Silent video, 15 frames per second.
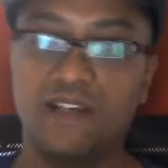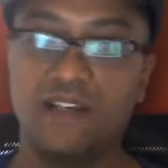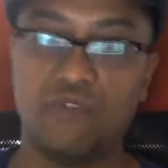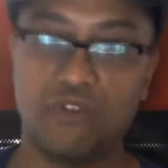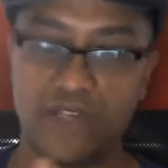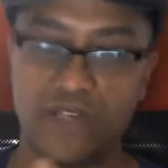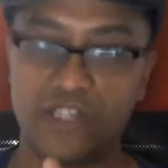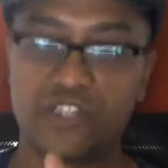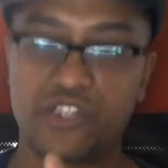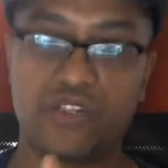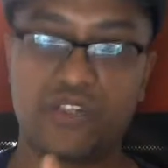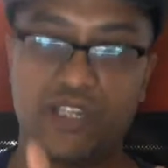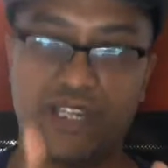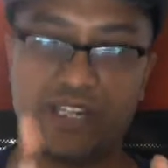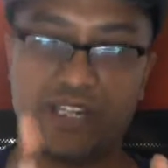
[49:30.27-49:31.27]
Well, eventually,
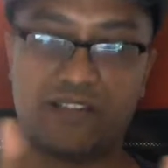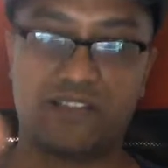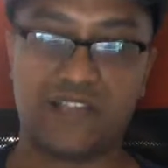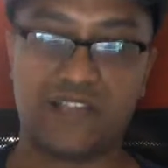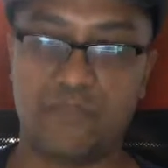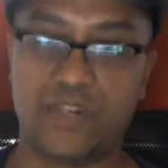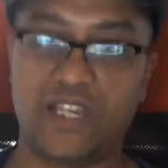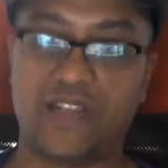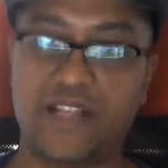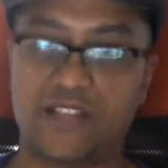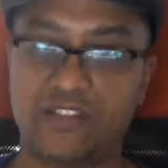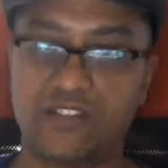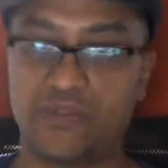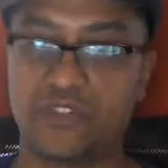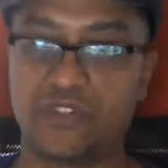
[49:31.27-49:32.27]
you get to a being
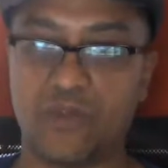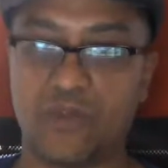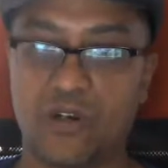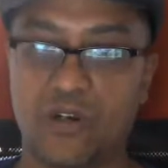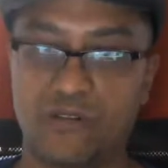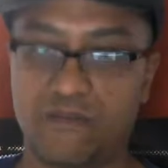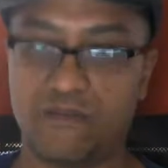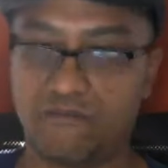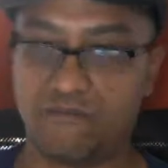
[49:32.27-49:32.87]
that's so smart,